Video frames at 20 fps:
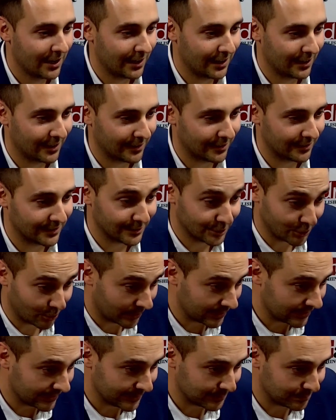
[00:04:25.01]
It's
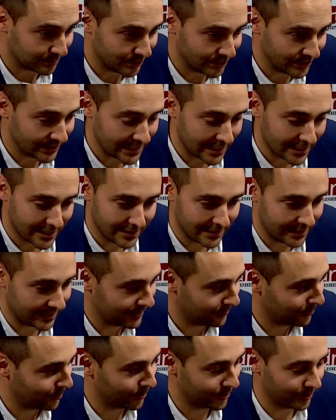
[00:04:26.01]
greatly appreciated,
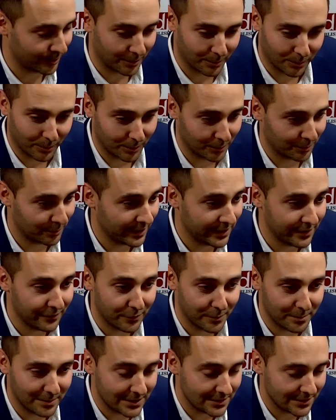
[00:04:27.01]
and we're ready
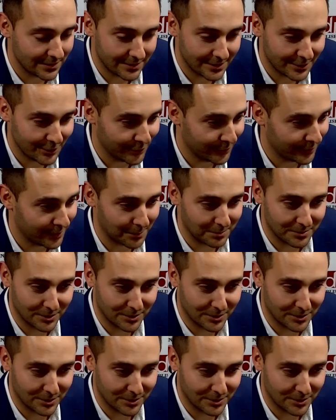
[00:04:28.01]
for business in Europe,